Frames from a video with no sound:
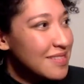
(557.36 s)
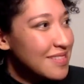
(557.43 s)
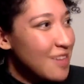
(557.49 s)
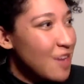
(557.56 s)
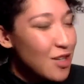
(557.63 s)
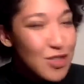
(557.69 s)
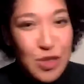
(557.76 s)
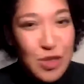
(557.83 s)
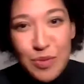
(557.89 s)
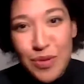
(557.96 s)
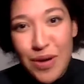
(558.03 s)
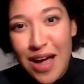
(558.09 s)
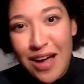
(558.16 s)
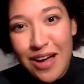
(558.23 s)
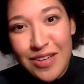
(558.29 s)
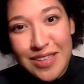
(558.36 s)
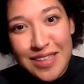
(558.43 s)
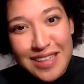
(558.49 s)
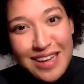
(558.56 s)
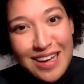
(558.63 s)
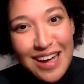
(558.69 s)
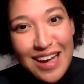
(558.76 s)
Oscar Brown
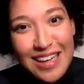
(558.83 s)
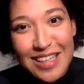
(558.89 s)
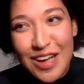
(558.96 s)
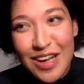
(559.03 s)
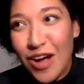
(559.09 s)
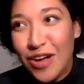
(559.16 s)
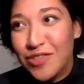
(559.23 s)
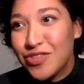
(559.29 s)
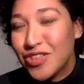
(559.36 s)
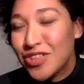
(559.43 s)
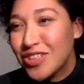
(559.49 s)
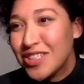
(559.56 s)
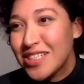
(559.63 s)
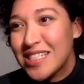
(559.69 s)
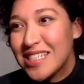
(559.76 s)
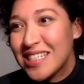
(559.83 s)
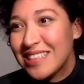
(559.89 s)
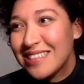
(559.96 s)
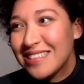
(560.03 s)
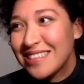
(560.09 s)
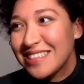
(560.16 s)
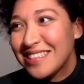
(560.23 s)
and Connie Converse
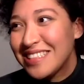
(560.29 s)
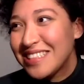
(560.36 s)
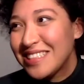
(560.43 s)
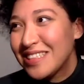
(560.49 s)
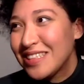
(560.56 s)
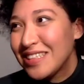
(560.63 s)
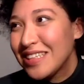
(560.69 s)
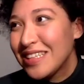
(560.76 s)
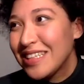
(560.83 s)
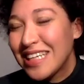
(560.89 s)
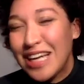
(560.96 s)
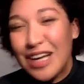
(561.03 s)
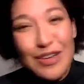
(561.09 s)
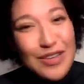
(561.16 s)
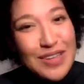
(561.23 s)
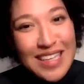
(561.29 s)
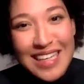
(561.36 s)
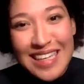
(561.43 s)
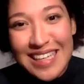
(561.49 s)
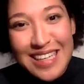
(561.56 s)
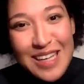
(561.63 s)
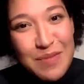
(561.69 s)
and yeah. Carole
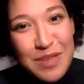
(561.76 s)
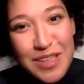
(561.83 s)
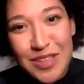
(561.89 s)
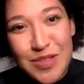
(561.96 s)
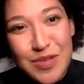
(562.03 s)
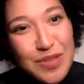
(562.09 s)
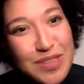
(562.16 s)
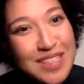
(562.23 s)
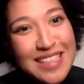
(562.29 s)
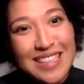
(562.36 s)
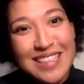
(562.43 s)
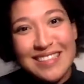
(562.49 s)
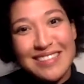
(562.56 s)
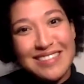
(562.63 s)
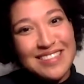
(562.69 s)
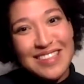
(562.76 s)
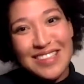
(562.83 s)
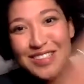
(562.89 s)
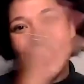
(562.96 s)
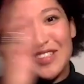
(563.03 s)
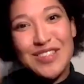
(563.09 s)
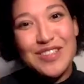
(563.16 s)
King. I mean, it's really
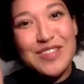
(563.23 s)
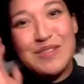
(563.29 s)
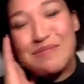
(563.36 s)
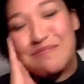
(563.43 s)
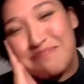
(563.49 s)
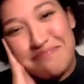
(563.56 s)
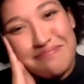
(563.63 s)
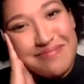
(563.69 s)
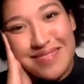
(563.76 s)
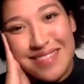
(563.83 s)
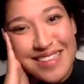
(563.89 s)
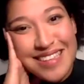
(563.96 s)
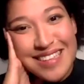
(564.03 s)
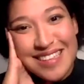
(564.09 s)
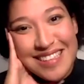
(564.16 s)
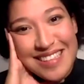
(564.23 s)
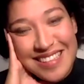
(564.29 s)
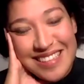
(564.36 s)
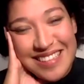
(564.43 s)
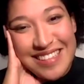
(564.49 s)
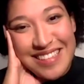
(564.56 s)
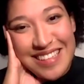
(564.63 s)
it's
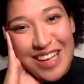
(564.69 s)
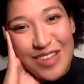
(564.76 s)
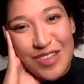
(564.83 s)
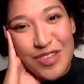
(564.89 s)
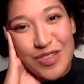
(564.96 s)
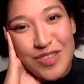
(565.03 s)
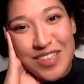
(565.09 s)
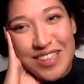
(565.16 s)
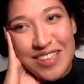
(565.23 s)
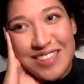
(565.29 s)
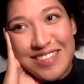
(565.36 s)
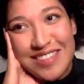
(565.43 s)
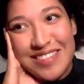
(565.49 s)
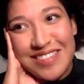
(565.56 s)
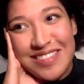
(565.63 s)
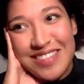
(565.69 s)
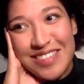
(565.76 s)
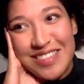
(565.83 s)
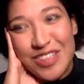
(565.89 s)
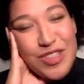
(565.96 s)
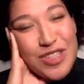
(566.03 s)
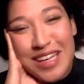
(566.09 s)
yeah right. Hmm. the, the,
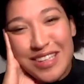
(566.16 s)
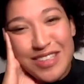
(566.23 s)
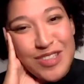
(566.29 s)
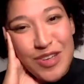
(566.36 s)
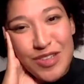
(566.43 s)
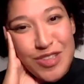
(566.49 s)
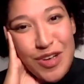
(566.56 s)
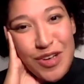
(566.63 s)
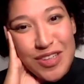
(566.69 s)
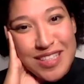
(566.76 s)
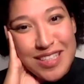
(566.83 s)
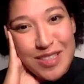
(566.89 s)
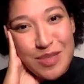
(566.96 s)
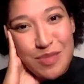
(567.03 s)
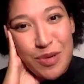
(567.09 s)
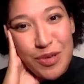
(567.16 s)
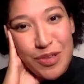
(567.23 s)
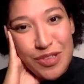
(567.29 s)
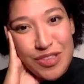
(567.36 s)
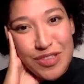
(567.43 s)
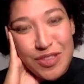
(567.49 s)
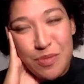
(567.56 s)
just yeah so, songs that spoke
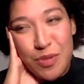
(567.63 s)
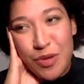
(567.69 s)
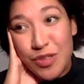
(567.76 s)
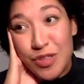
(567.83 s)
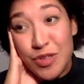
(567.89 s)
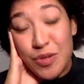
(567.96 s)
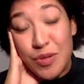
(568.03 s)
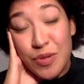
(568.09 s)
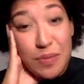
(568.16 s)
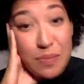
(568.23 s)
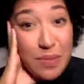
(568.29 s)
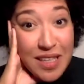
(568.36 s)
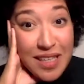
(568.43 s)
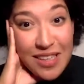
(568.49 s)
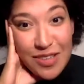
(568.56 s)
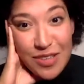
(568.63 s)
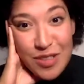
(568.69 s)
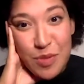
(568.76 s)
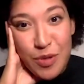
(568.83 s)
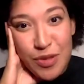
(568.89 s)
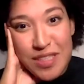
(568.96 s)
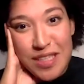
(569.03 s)
spoke to me or
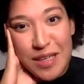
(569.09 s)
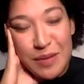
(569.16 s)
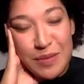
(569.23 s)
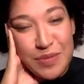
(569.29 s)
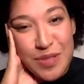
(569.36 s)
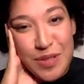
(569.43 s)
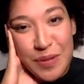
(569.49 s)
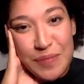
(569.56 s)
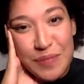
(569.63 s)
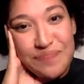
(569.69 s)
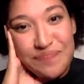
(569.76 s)
spoke to him. So.